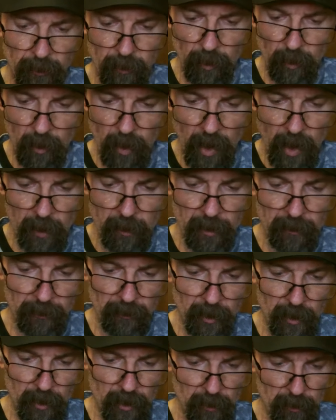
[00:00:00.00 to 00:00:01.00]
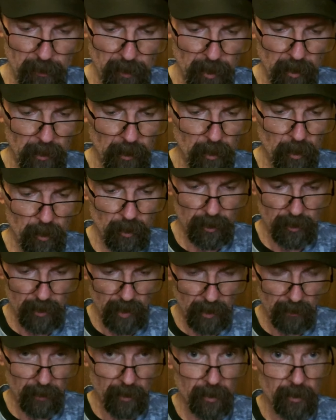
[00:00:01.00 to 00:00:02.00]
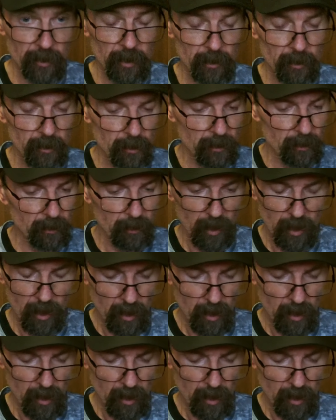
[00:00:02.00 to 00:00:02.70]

for a while I've been fishing Bill Lewis ever since